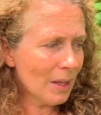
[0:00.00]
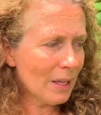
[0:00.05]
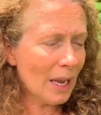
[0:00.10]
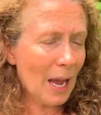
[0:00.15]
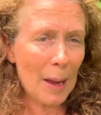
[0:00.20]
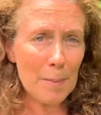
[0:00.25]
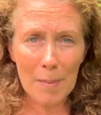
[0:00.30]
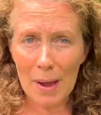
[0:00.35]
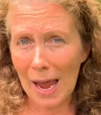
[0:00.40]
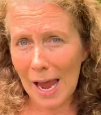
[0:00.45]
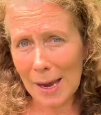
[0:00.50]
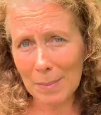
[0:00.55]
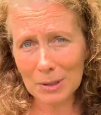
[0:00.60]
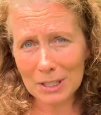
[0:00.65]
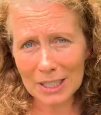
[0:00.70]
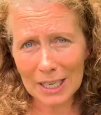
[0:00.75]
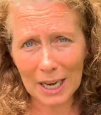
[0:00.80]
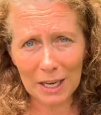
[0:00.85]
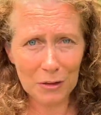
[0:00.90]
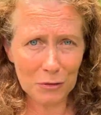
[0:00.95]

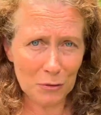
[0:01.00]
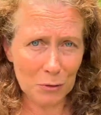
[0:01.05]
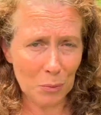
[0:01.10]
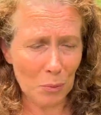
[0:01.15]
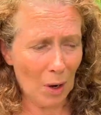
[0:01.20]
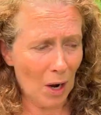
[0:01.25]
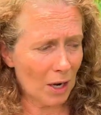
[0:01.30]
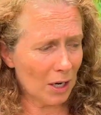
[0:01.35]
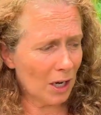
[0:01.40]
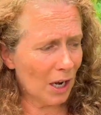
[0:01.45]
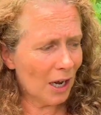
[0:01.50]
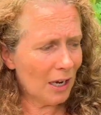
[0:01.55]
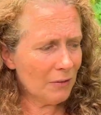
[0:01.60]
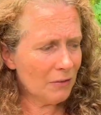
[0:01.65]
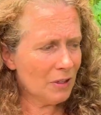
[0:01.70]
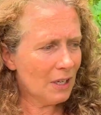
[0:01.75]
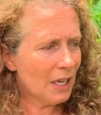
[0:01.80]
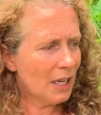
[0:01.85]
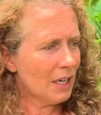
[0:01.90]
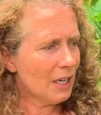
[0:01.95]
habitat for
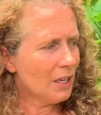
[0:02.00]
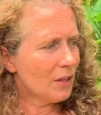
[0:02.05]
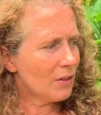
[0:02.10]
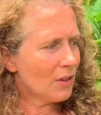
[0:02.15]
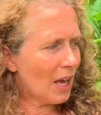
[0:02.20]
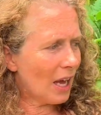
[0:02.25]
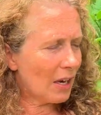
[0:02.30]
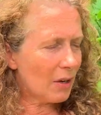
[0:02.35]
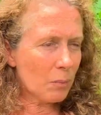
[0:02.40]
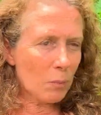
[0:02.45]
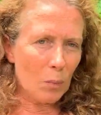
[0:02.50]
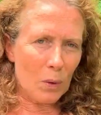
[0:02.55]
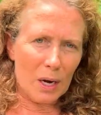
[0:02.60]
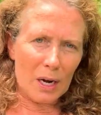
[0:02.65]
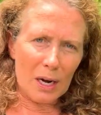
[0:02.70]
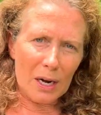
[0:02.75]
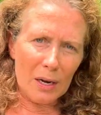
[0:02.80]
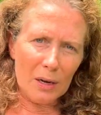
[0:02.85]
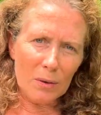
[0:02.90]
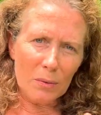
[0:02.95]
wildlife, that
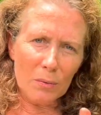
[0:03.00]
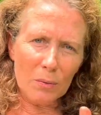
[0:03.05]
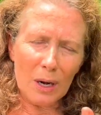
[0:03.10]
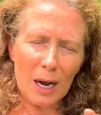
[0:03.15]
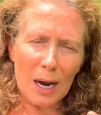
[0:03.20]
we're